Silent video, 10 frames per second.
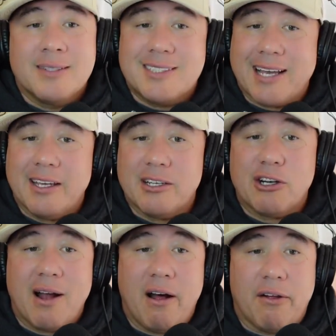Second,
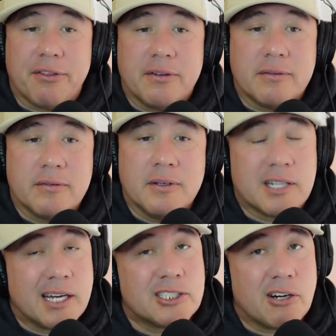your health.
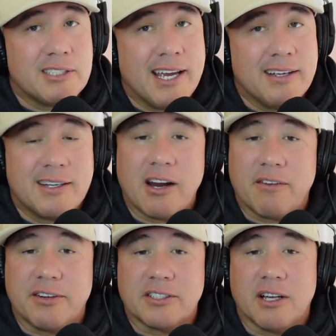You got to start taking care
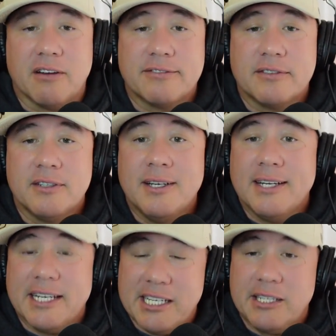of yourself,
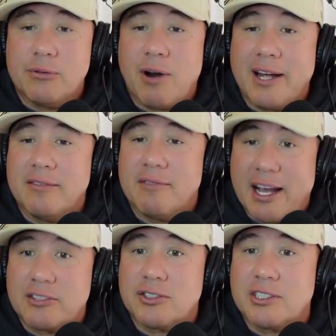eating right,
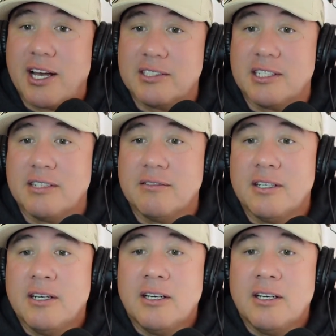exercising,